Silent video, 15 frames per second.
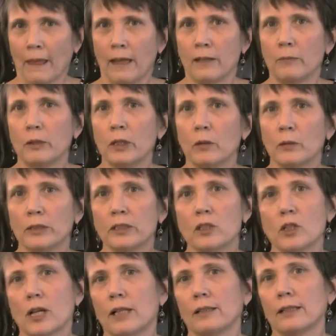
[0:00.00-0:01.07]
Okay? We don't want the
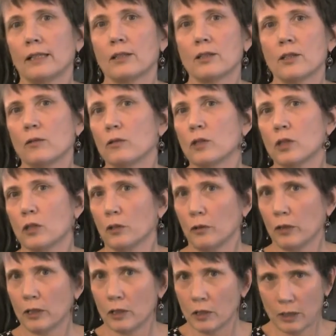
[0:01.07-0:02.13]
child to get so
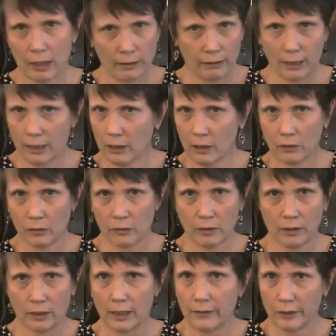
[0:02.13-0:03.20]
discouraged that they
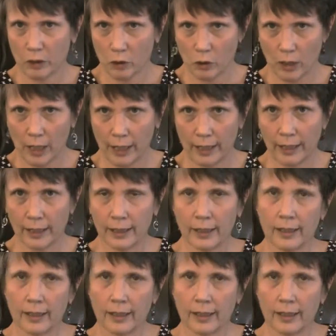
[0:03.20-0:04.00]
don't even try,